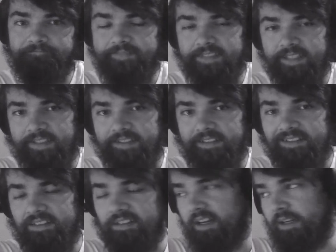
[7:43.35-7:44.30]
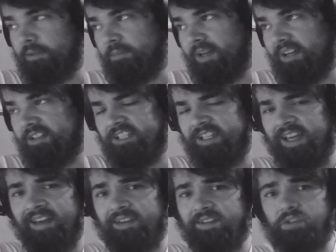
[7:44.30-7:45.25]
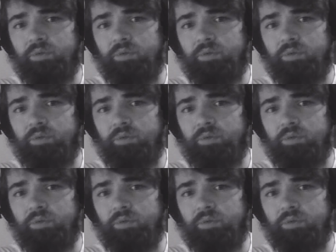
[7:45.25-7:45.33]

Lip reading: and I'm actually adding to